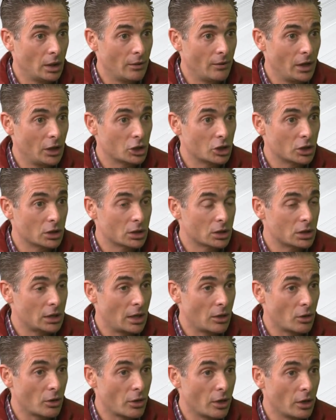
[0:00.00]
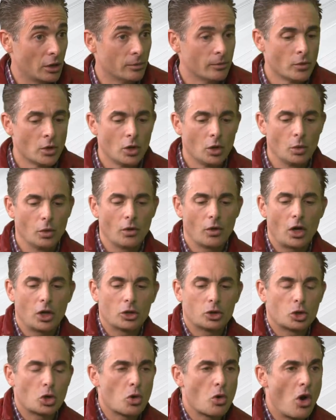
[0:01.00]
Innovation Center there. We've
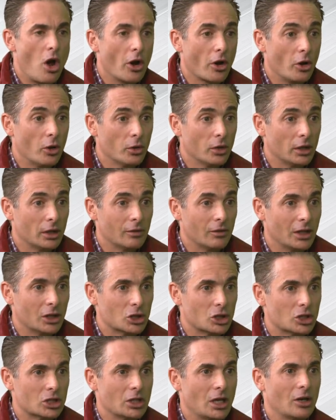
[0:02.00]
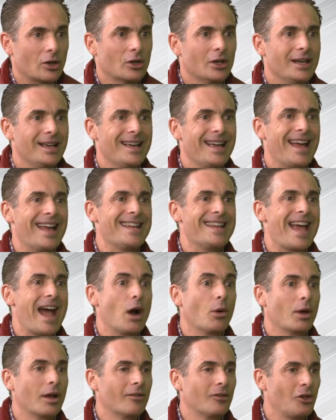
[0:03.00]
got Toronto Innovation Center, and
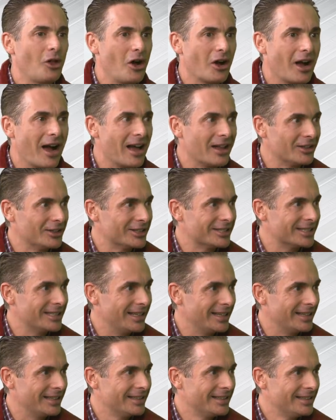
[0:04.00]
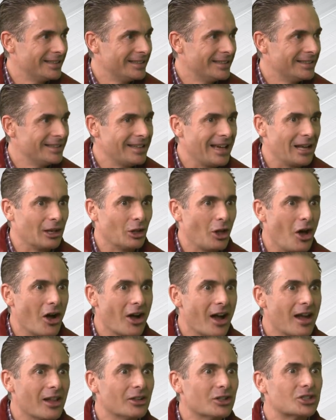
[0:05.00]
now we have Long Island City. Nice. And
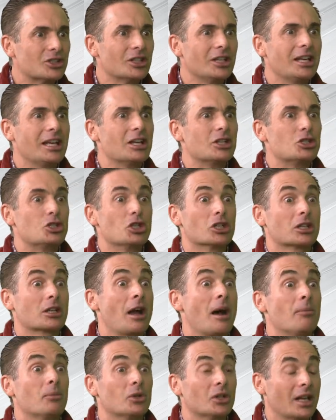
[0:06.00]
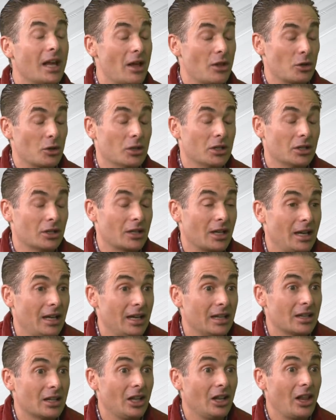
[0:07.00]
Long Island City has just come together,
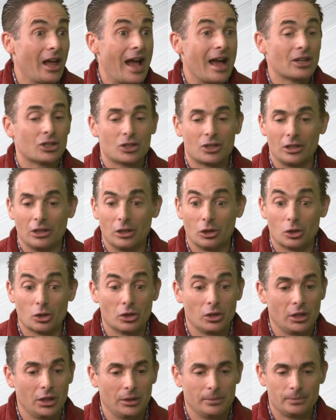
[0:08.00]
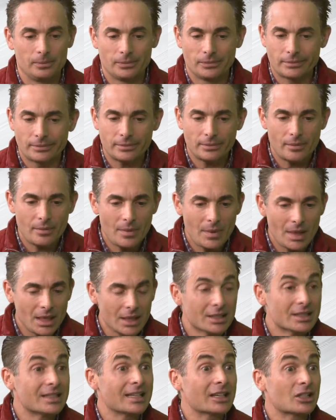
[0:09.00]
okay, in the last literally
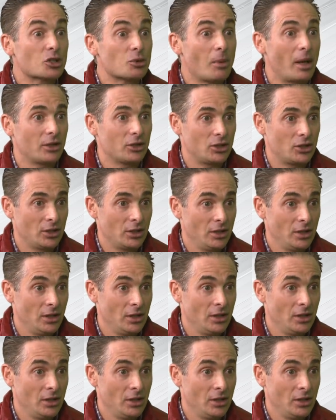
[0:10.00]
six months.